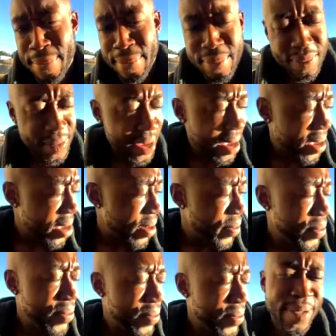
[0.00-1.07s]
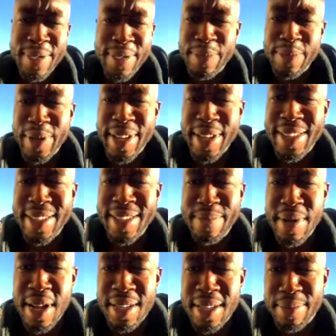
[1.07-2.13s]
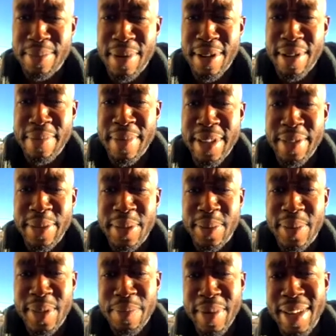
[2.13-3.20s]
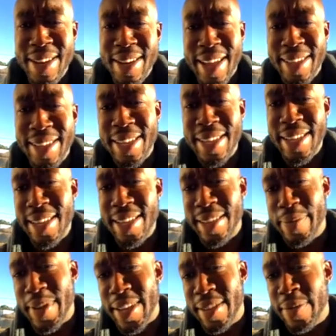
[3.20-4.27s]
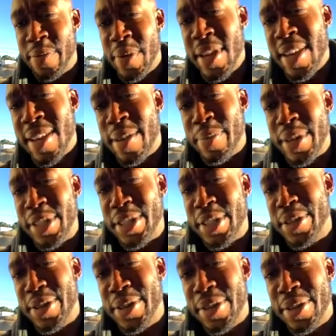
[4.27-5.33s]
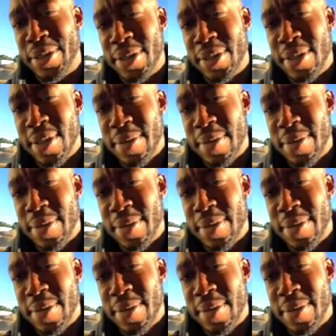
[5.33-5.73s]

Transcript: Yeah, we went around and played a little basketball, man. It was the midnight league, man. Me and a bunch of girls, you know what I'm